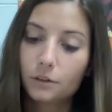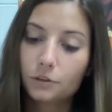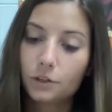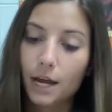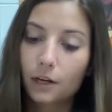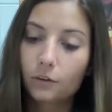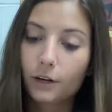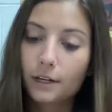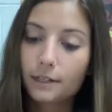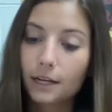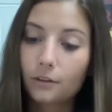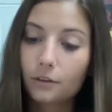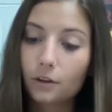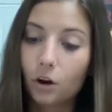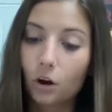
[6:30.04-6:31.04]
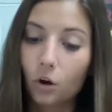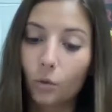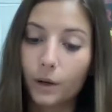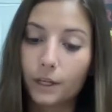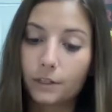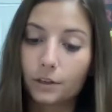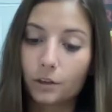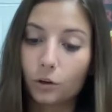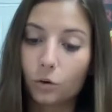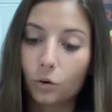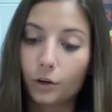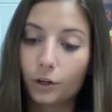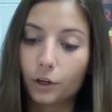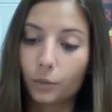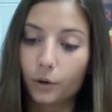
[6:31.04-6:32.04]
Jack ran down the hallway to the
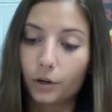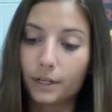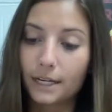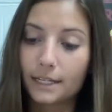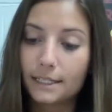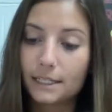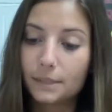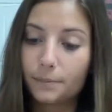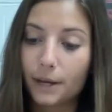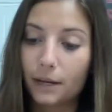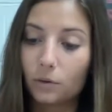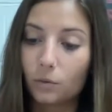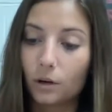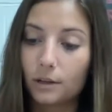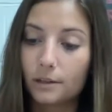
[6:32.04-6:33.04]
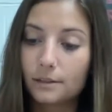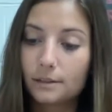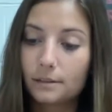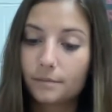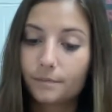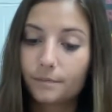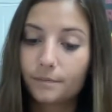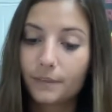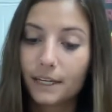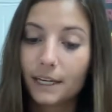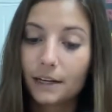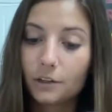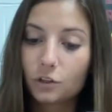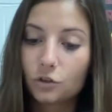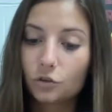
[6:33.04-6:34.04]
corner where Daisy's pen was. He
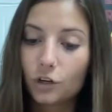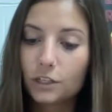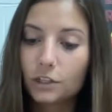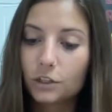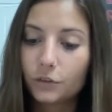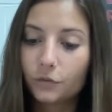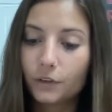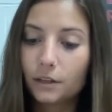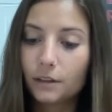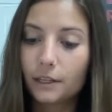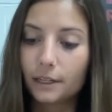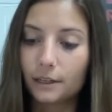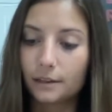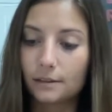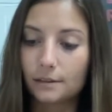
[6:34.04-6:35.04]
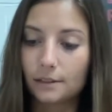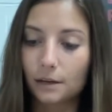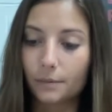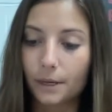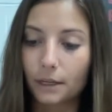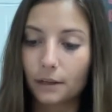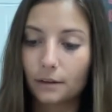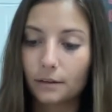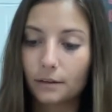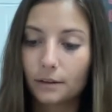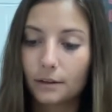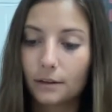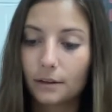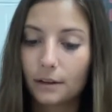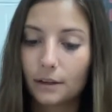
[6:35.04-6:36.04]
had a strange feeling in his stomach,
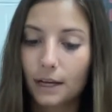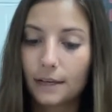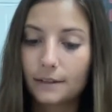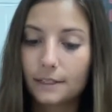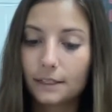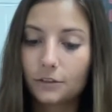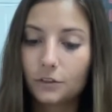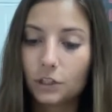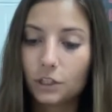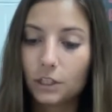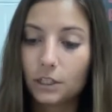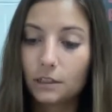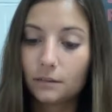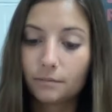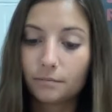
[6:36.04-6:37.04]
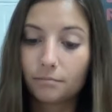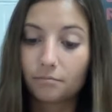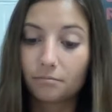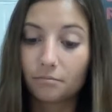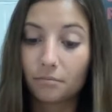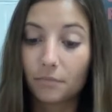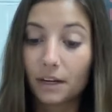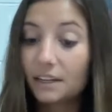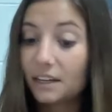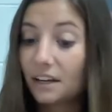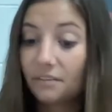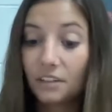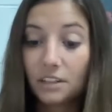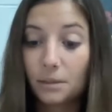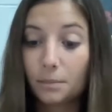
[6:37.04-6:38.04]
as if she might
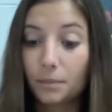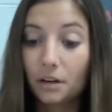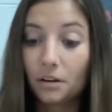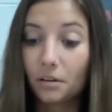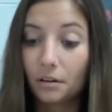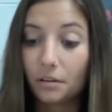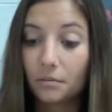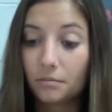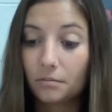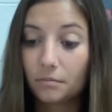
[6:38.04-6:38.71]
have disappeared.